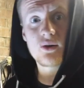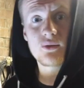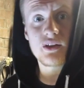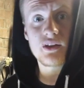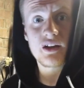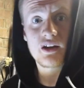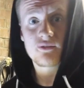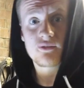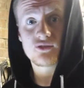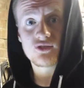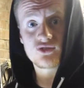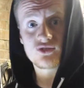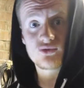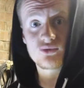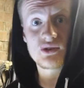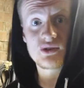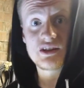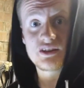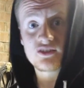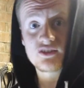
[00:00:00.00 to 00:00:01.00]
that have the
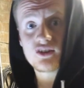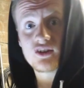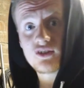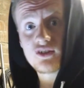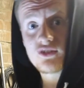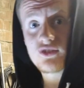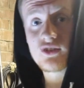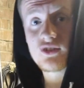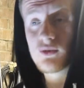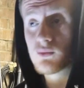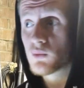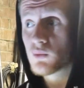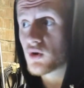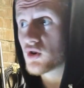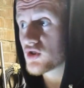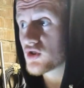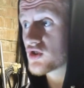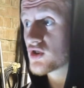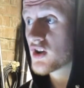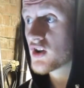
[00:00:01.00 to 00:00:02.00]
screens on, so you can
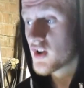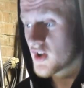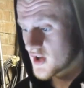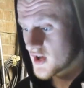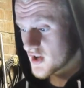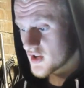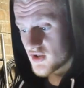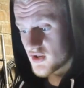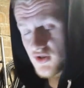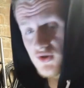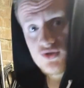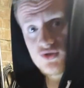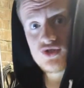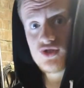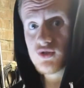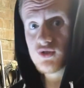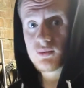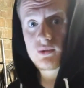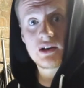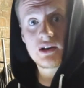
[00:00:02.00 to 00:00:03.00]
watch
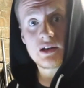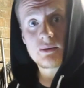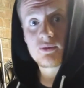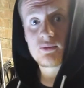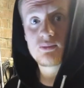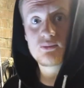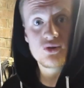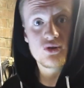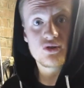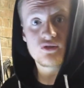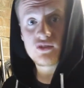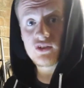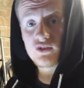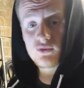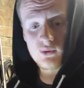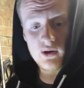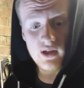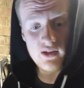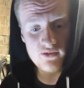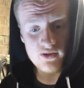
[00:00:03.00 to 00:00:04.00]
YouTube clips, movies,
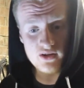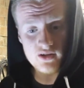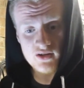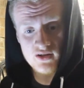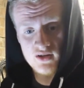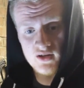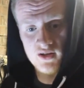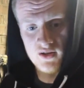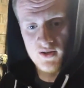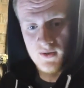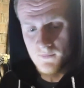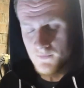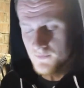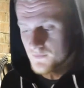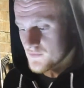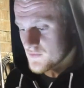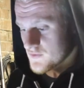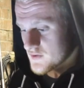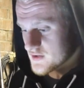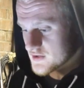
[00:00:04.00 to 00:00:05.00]
whatever.
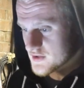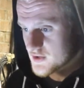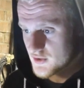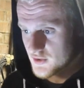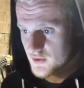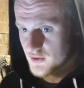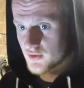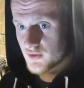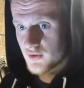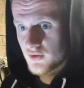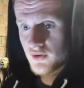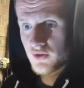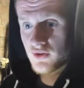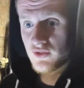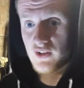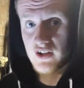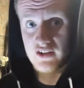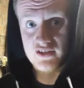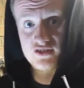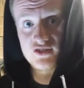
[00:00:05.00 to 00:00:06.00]
So
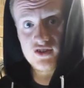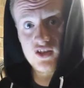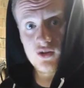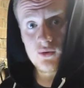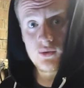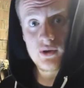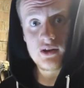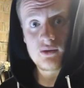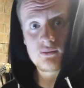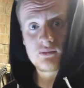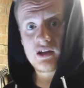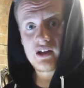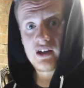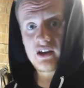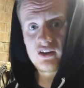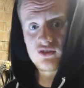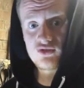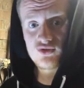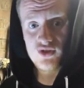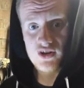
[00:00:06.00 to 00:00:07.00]
that's another way to make it
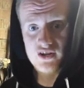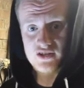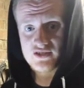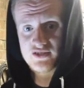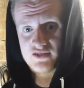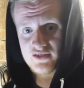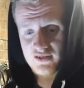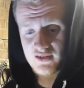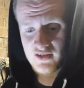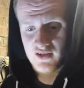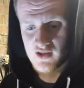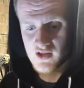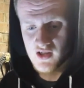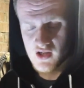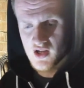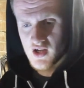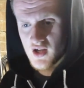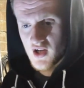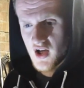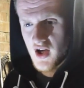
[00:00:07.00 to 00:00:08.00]
interesting.
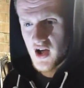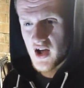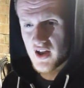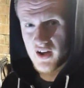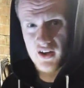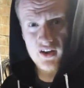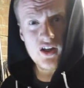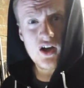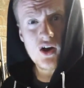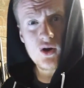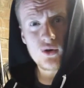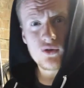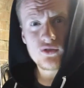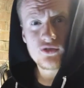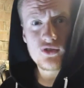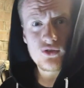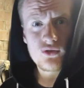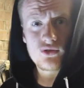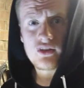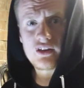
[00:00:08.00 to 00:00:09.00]
And I
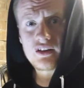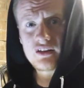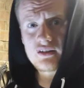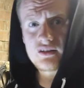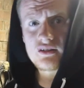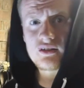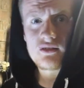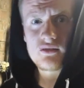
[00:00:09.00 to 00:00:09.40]
also think